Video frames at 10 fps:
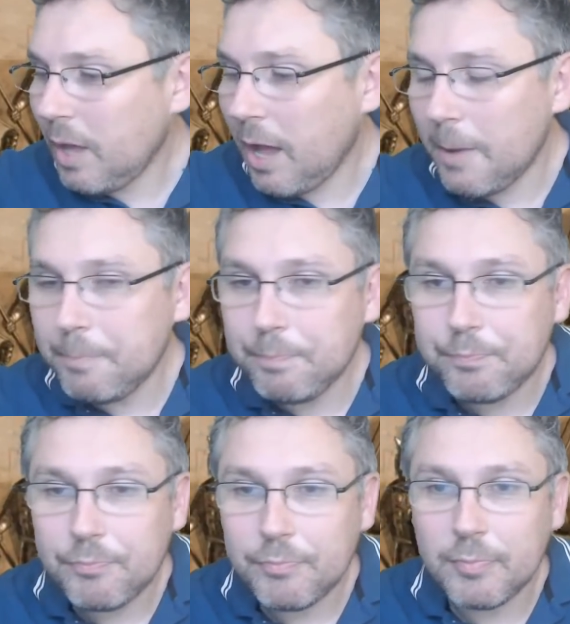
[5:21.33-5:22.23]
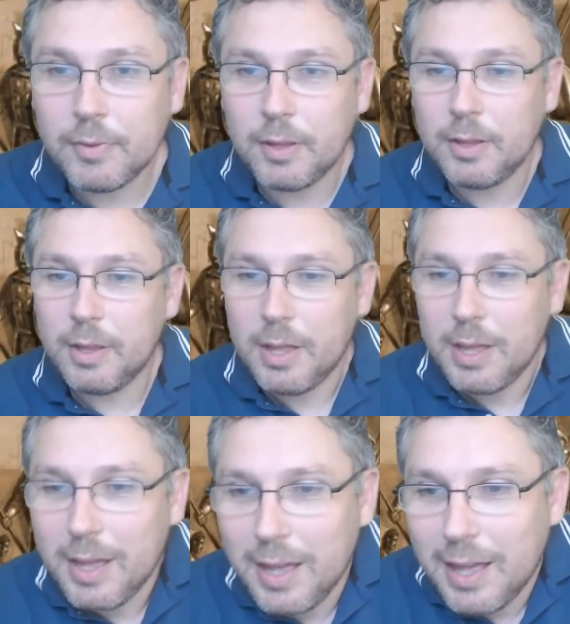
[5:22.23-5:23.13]
Um,
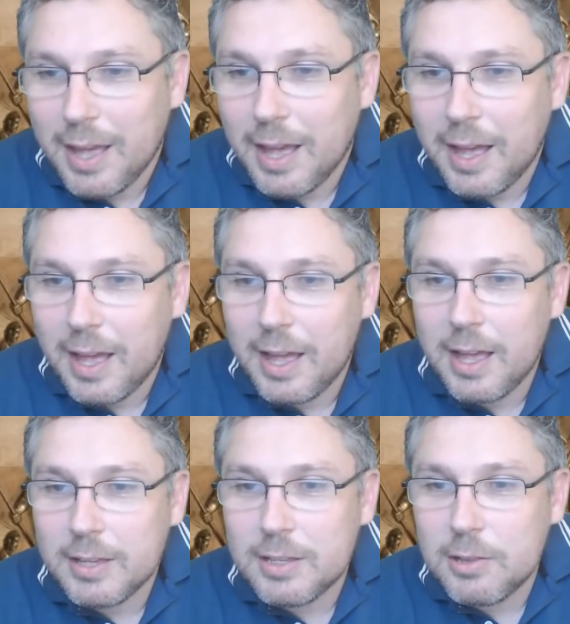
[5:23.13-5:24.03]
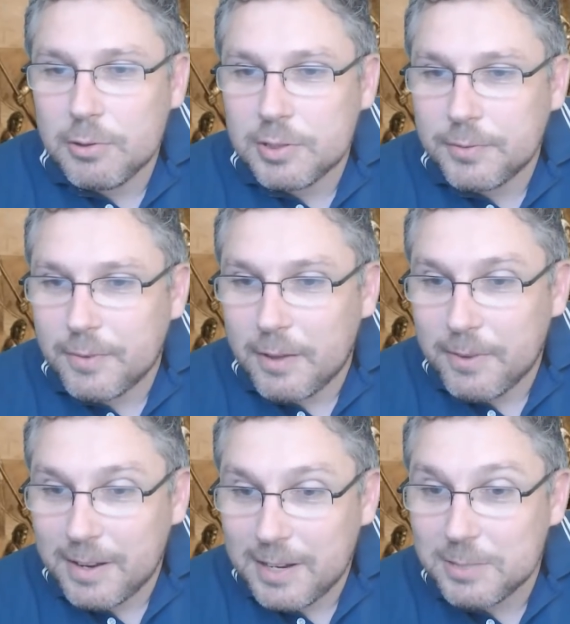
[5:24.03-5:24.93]
uh, lots of uh,
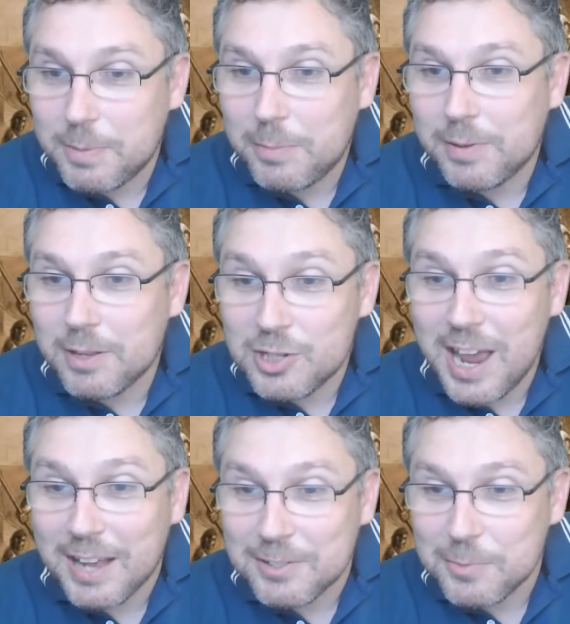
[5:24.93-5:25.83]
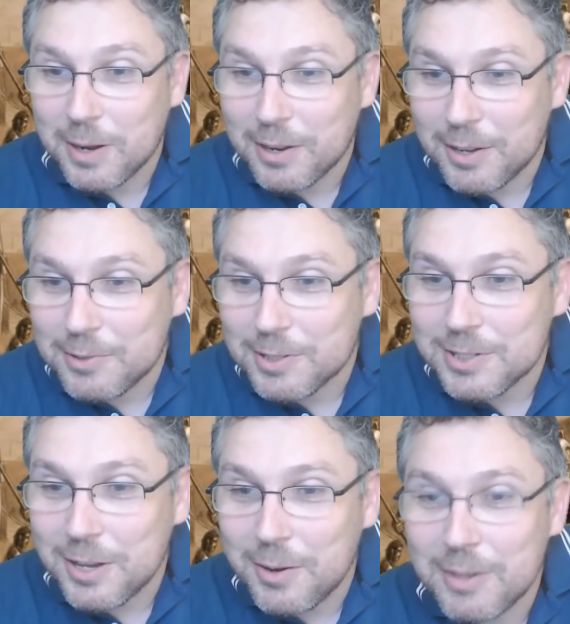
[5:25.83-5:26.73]
fantastic people in the chat as well, I
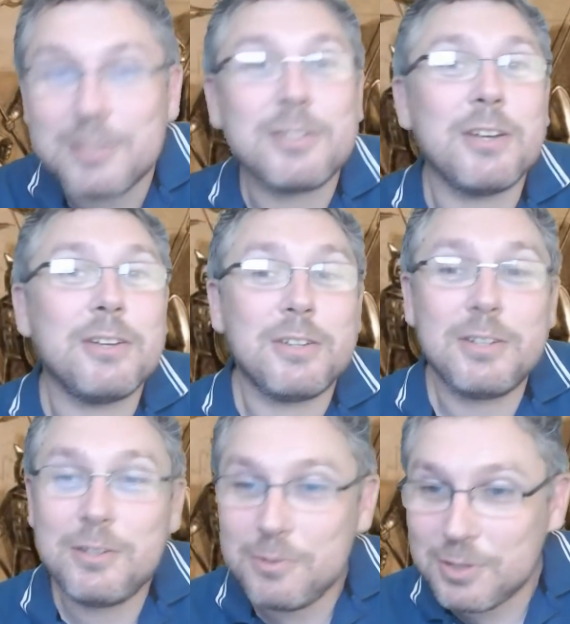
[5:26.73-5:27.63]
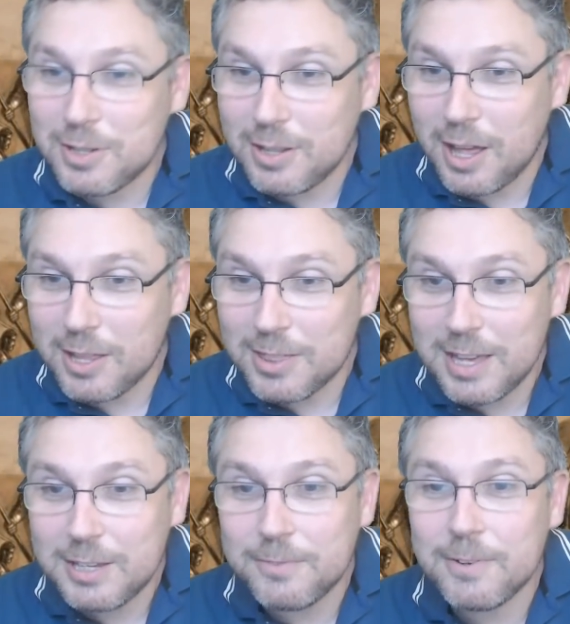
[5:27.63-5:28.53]
noticed. So uh, just a huge uh,
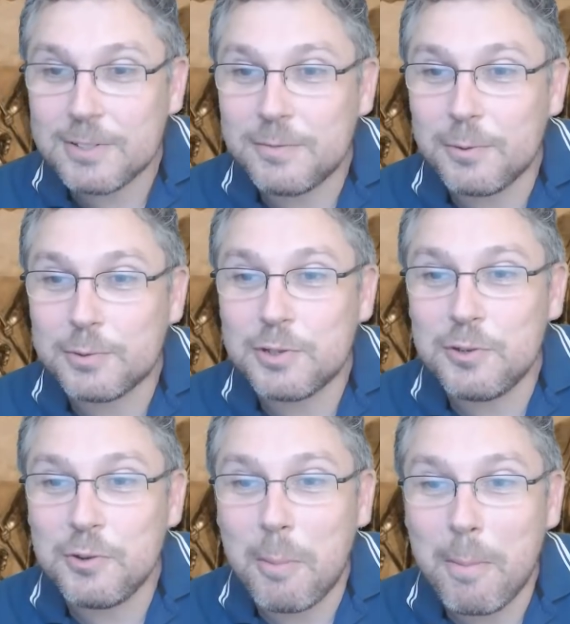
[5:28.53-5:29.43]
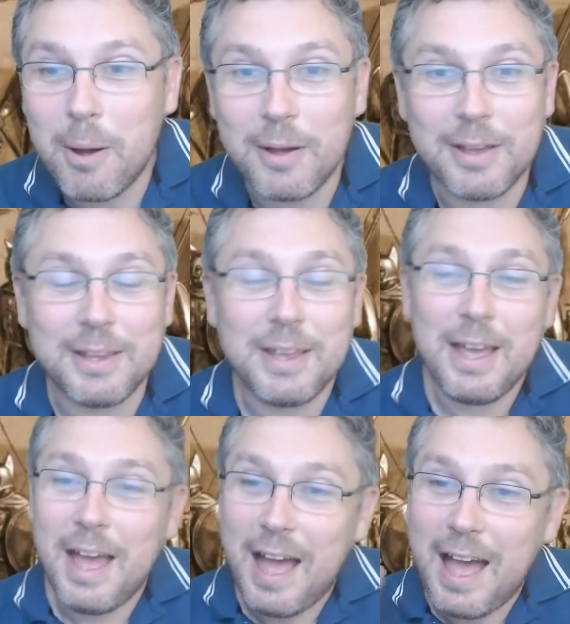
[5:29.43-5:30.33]
thank you, first of all, to my
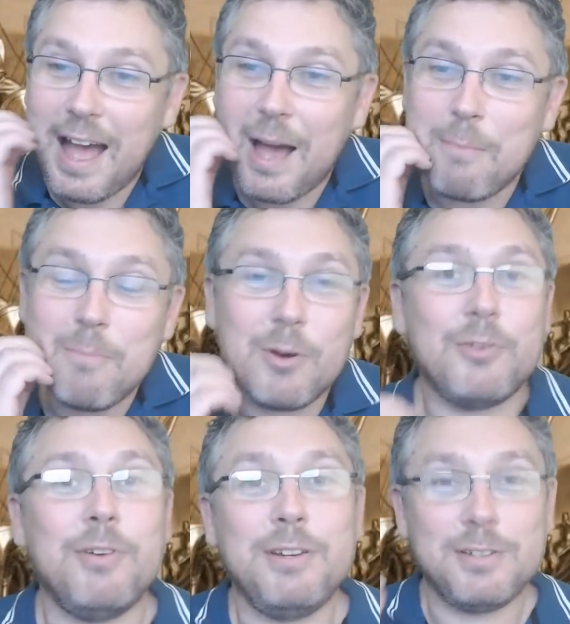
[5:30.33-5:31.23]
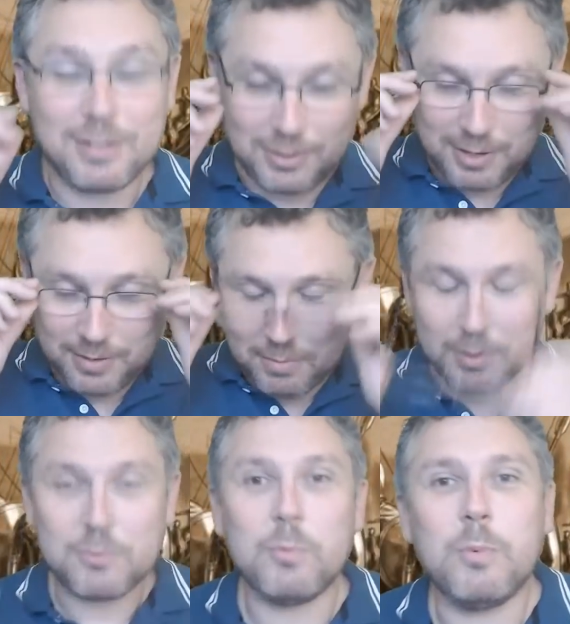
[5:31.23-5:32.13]
uh, moderators. I do have the
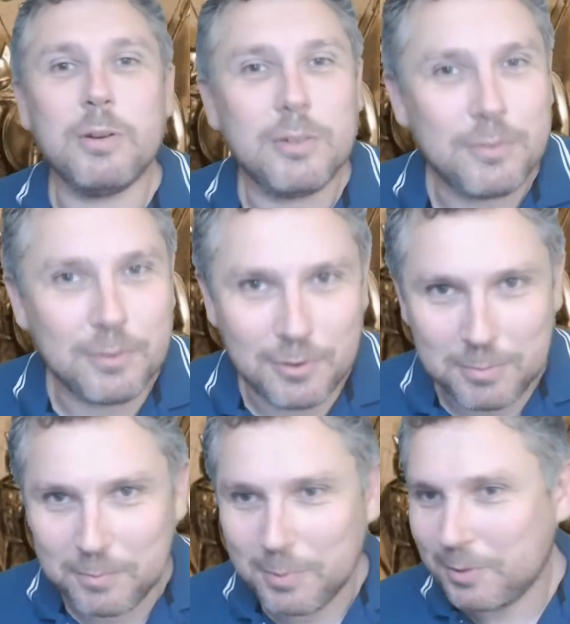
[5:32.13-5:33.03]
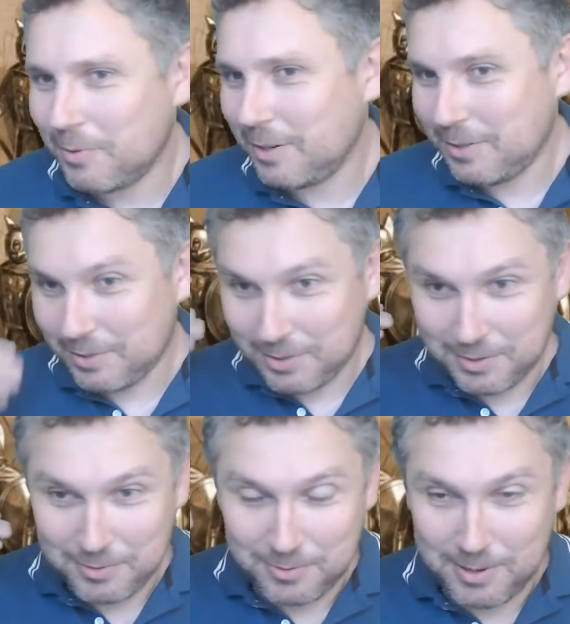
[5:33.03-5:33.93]
most wonderful group of moderators
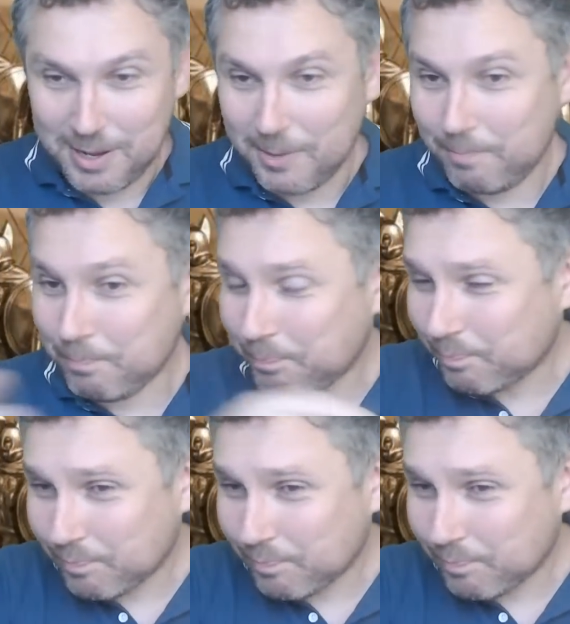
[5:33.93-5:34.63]
who um,